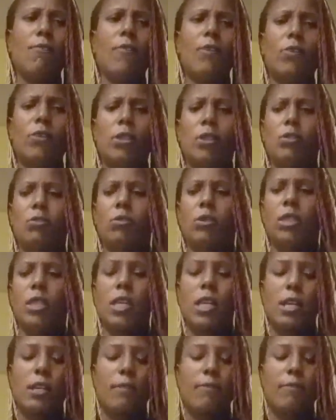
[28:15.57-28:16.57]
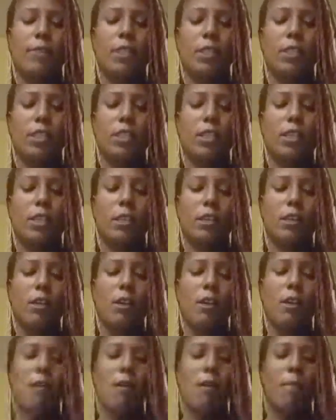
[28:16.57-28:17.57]
Focus on that, if anything.
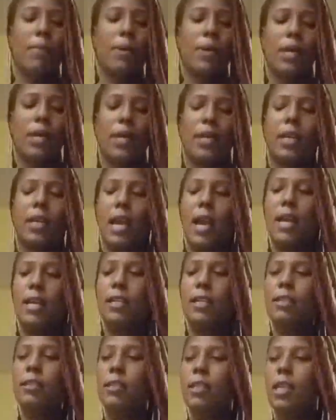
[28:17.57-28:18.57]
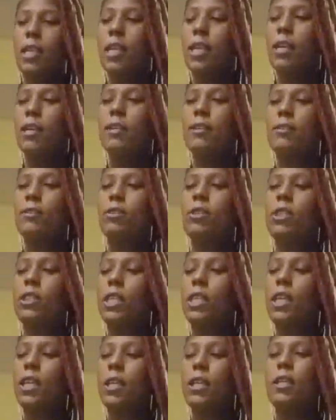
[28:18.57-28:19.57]
But I can't
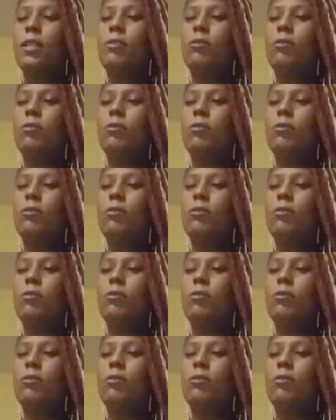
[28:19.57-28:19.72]
understand.